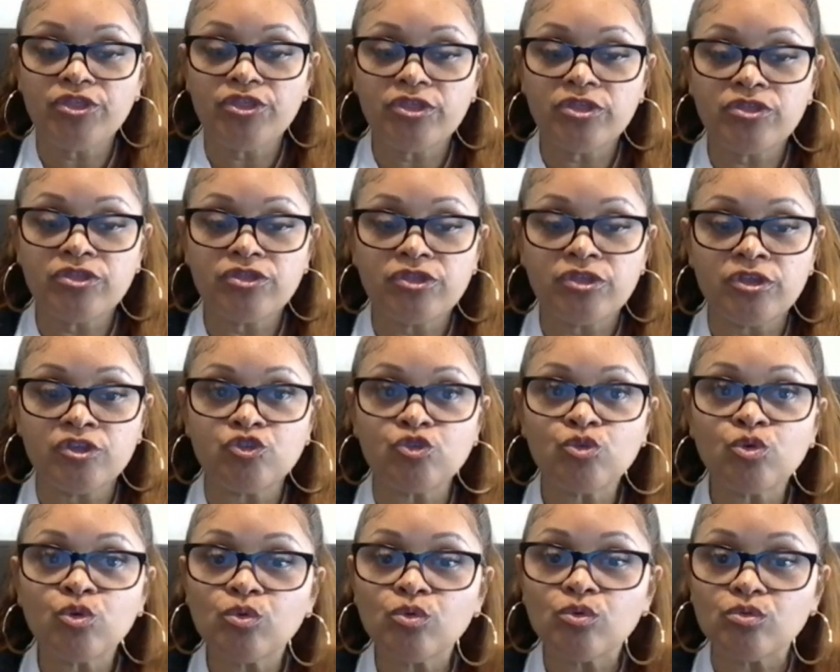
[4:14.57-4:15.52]
with
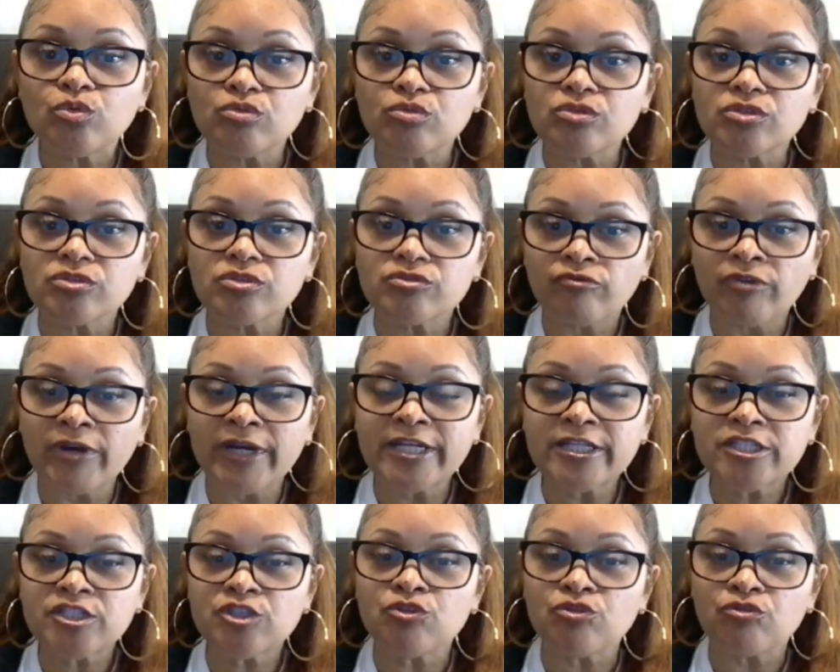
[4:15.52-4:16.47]
the
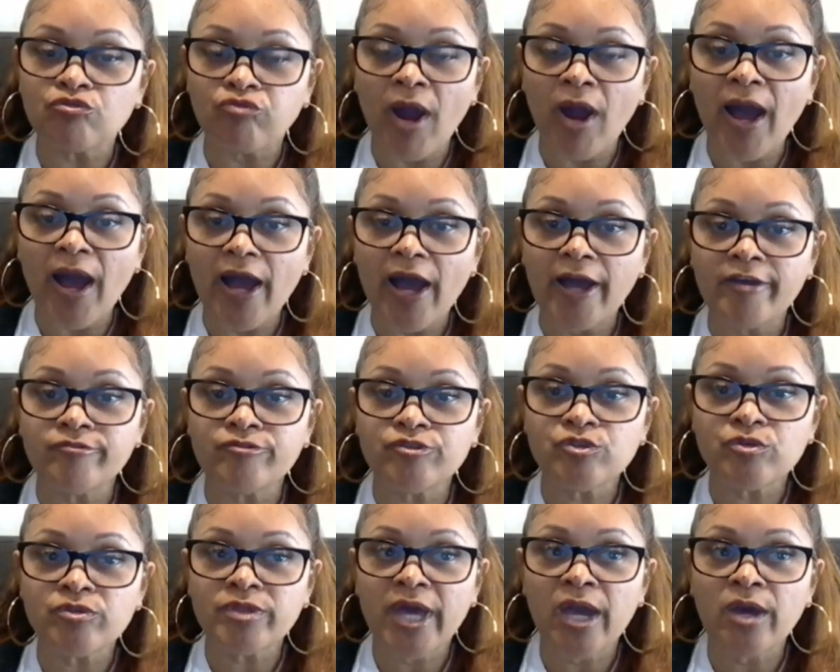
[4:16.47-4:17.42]
tools, right, to
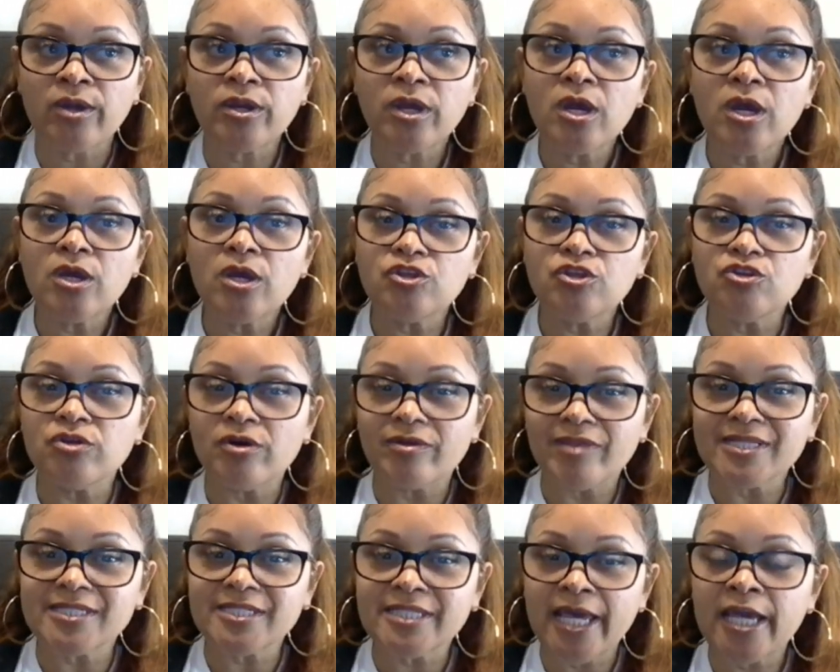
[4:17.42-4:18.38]
thrive, so that,
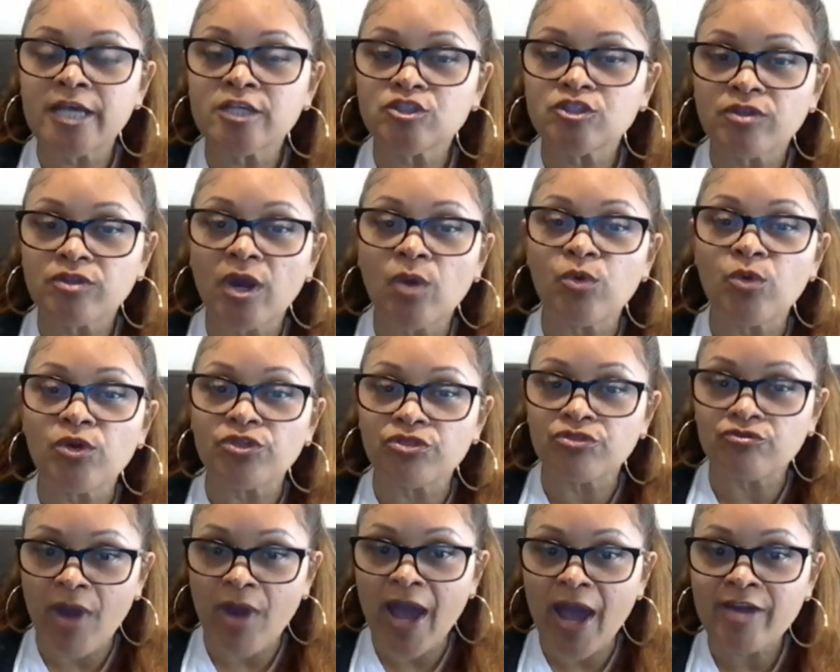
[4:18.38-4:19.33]
that saying, so
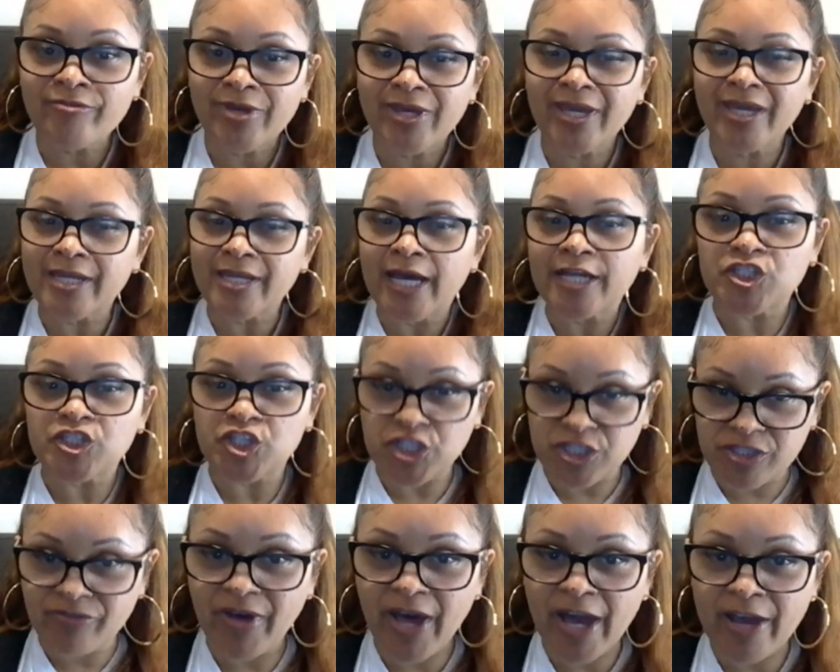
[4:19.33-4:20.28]
that we're thriving
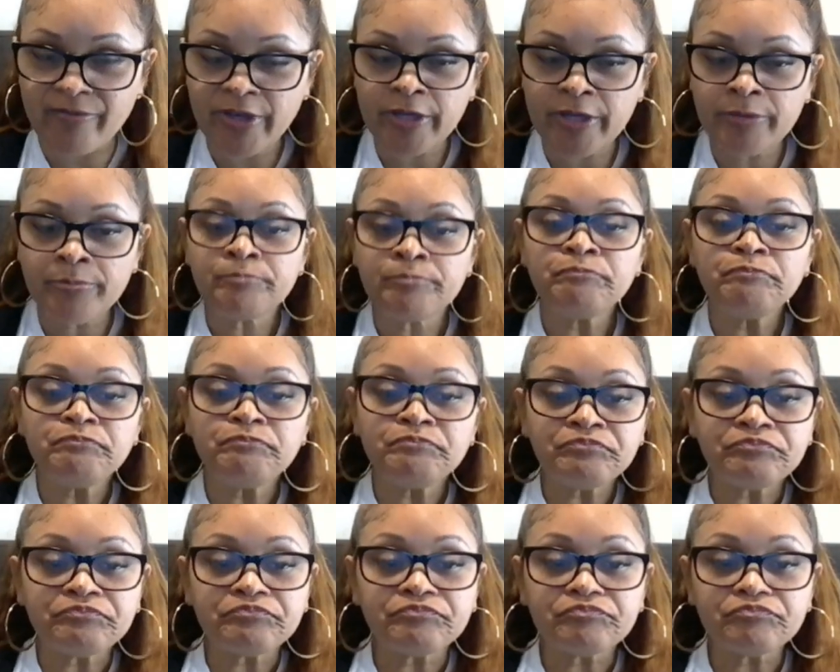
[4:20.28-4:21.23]
and not just surviving.